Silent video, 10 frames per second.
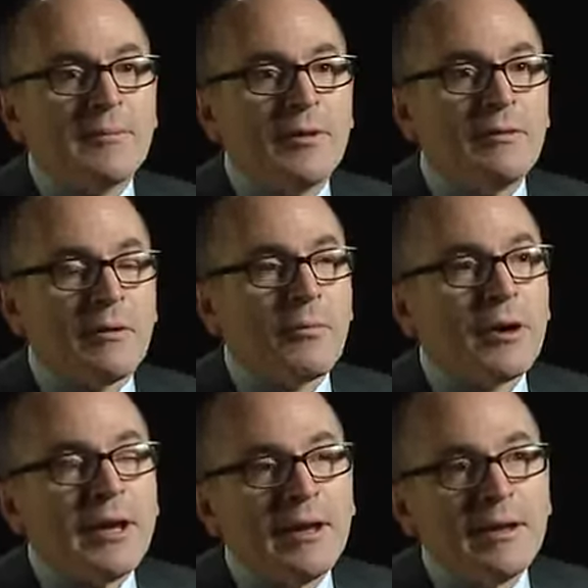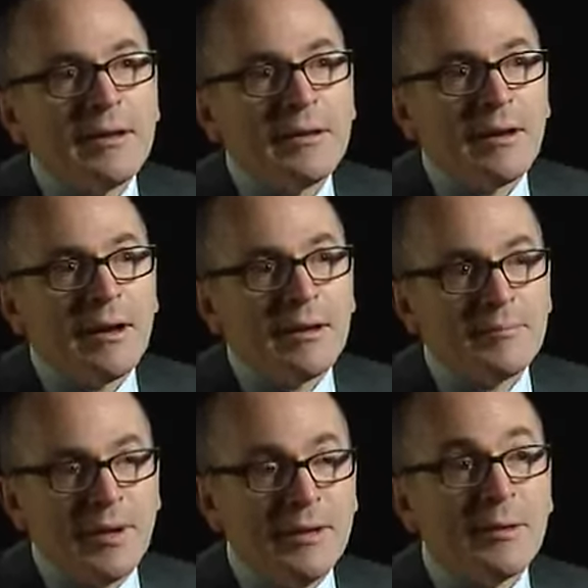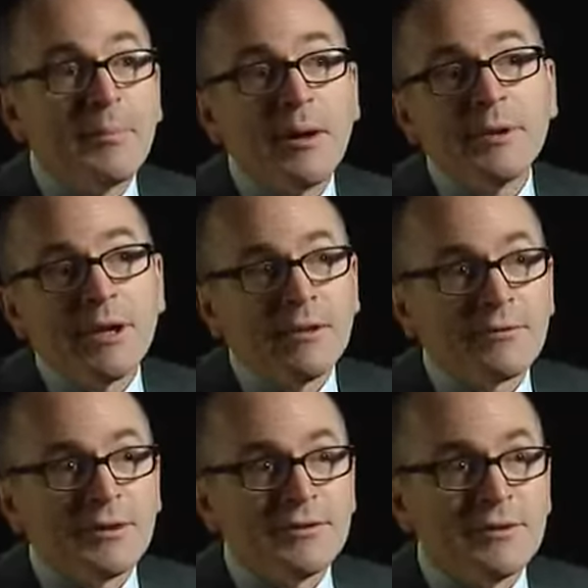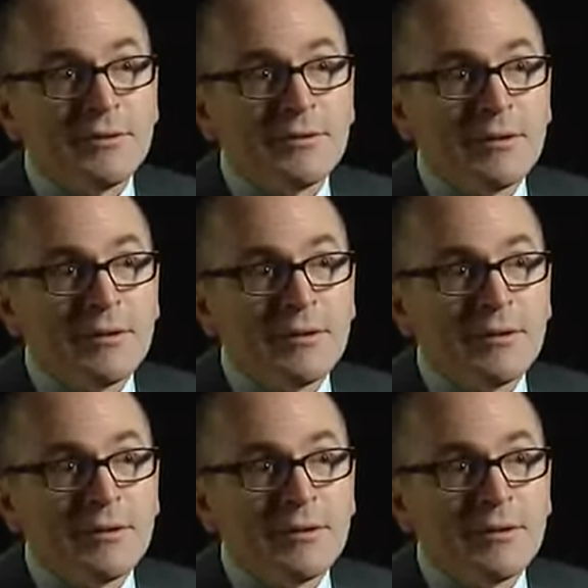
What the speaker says: who are working in the public interest,